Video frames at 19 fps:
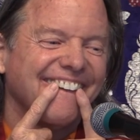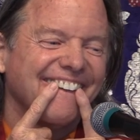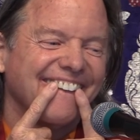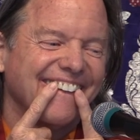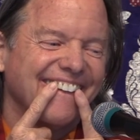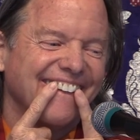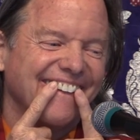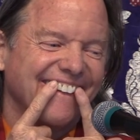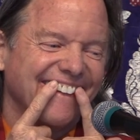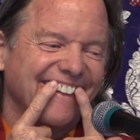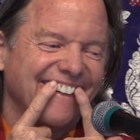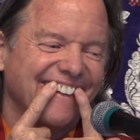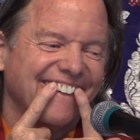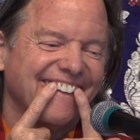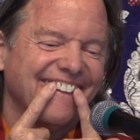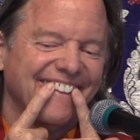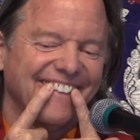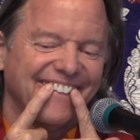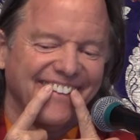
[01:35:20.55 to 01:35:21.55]
Okay,
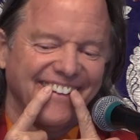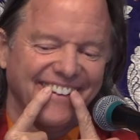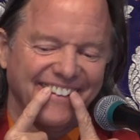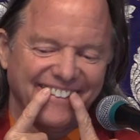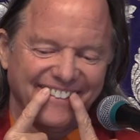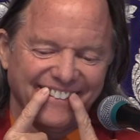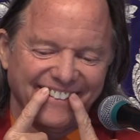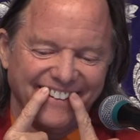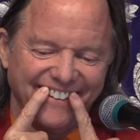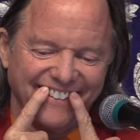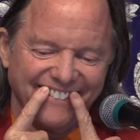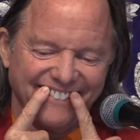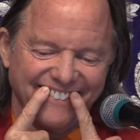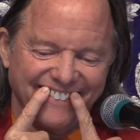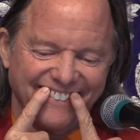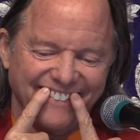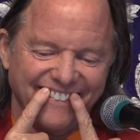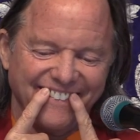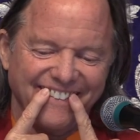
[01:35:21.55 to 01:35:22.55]
they are sharp.
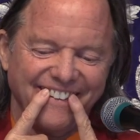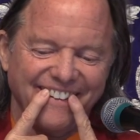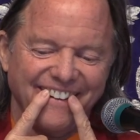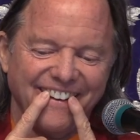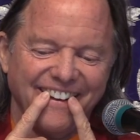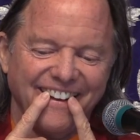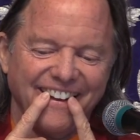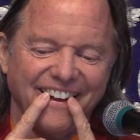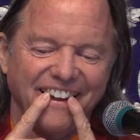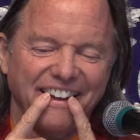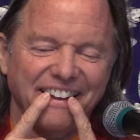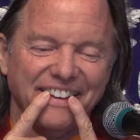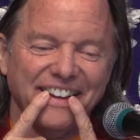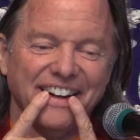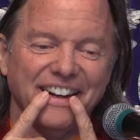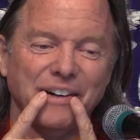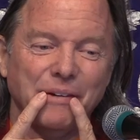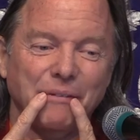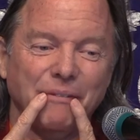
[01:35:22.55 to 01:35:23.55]

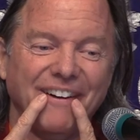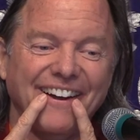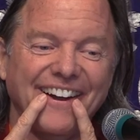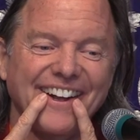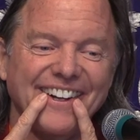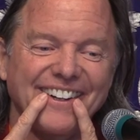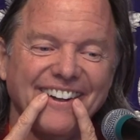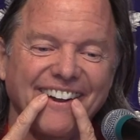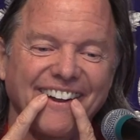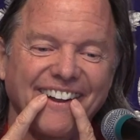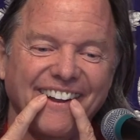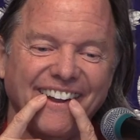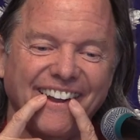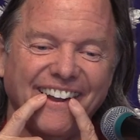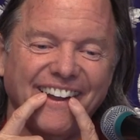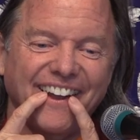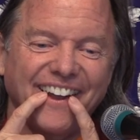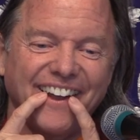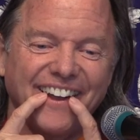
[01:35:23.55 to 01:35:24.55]
They are white
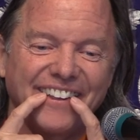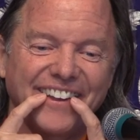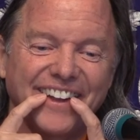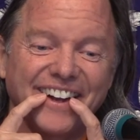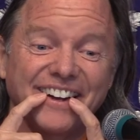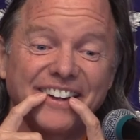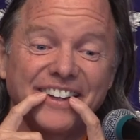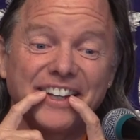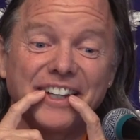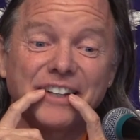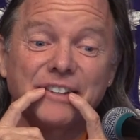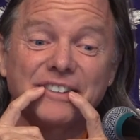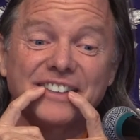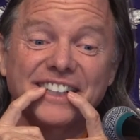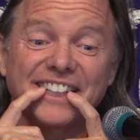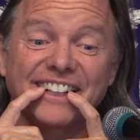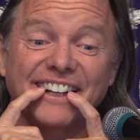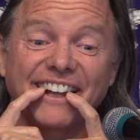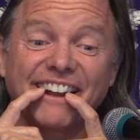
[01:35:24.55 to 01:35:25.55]
and they are
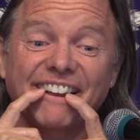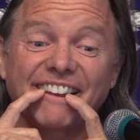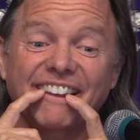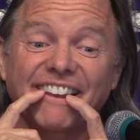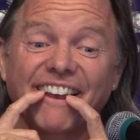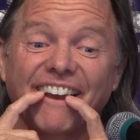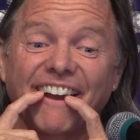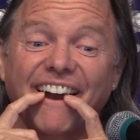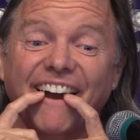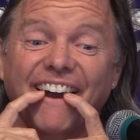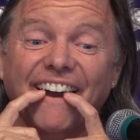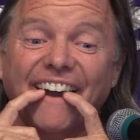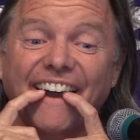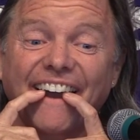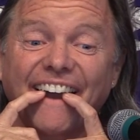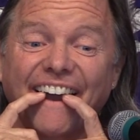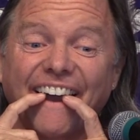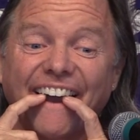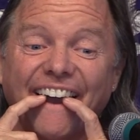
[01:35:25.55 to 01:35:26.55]
equal in length,
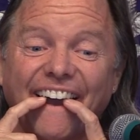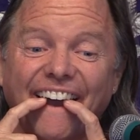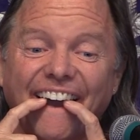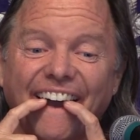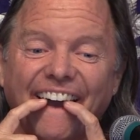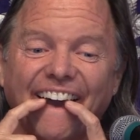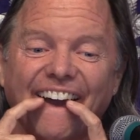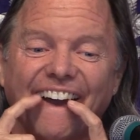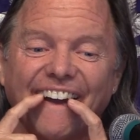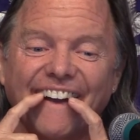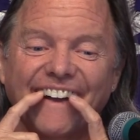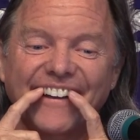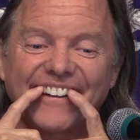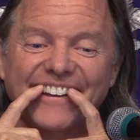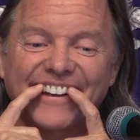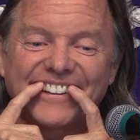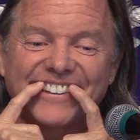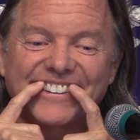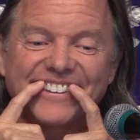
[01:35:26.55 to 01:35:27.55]
okay?
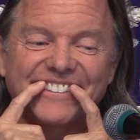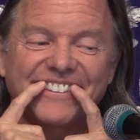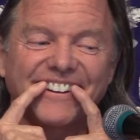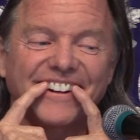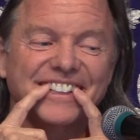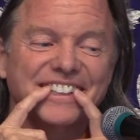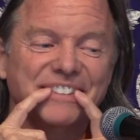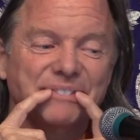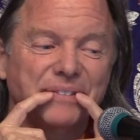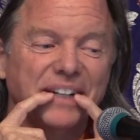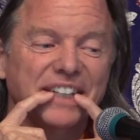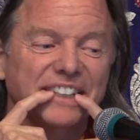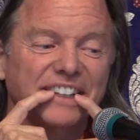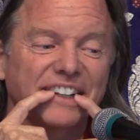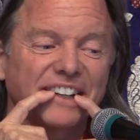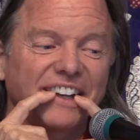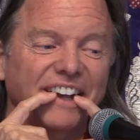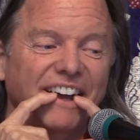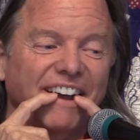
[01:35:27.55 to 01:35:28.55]
These two are
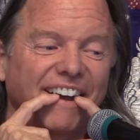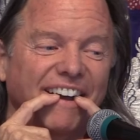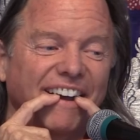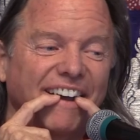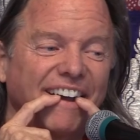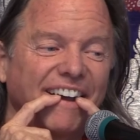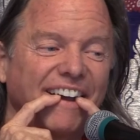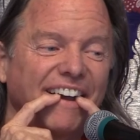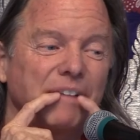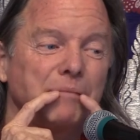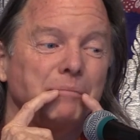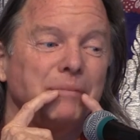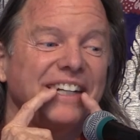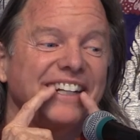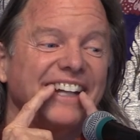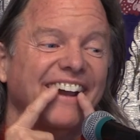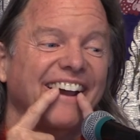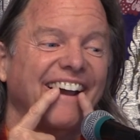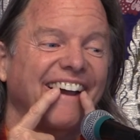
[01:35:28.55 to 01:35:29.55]
special
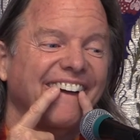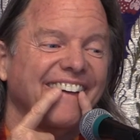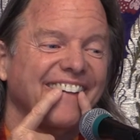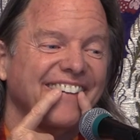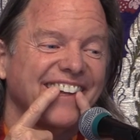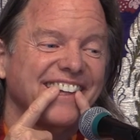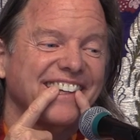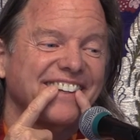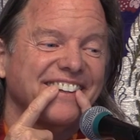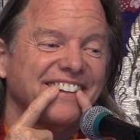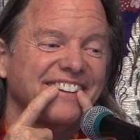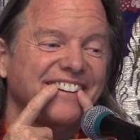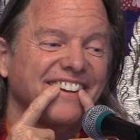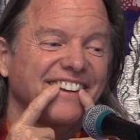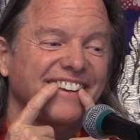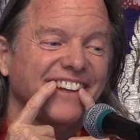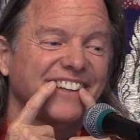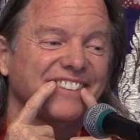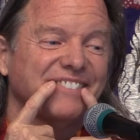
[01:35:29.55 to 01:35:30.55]
meaning. These two
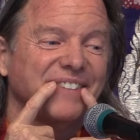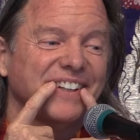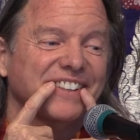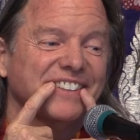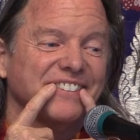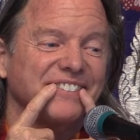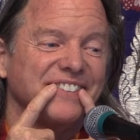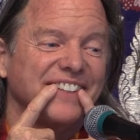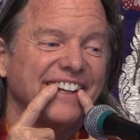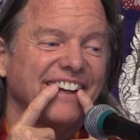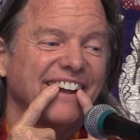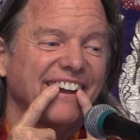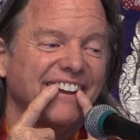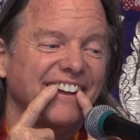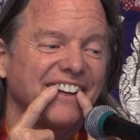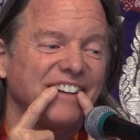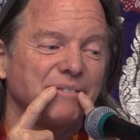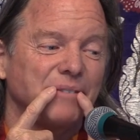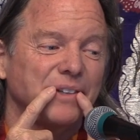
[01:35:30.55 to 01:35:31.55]
teeth have special meaning
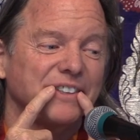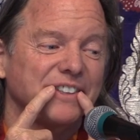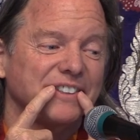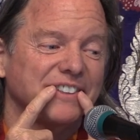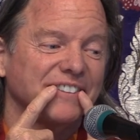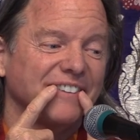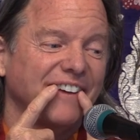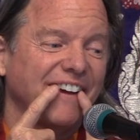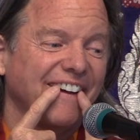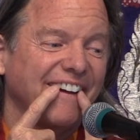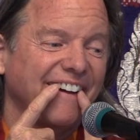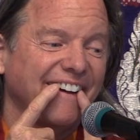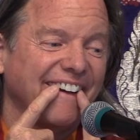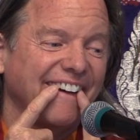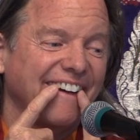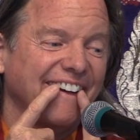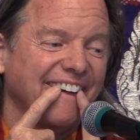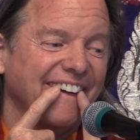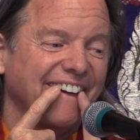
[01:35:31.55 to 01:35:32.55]
in Buddhism,
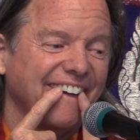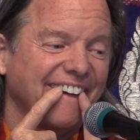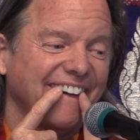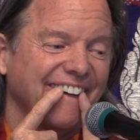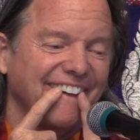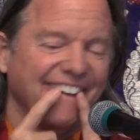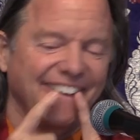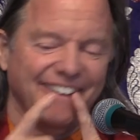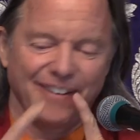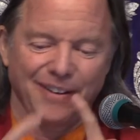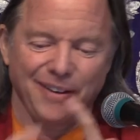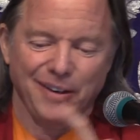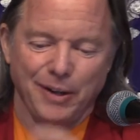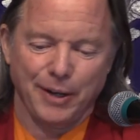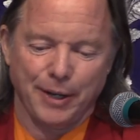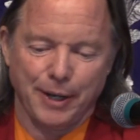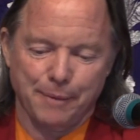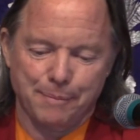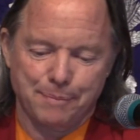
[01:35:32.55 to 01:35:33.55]
okay?
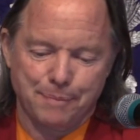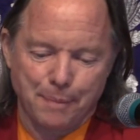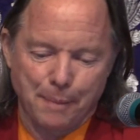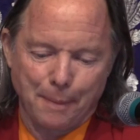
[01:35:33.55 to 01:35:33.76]
Okay.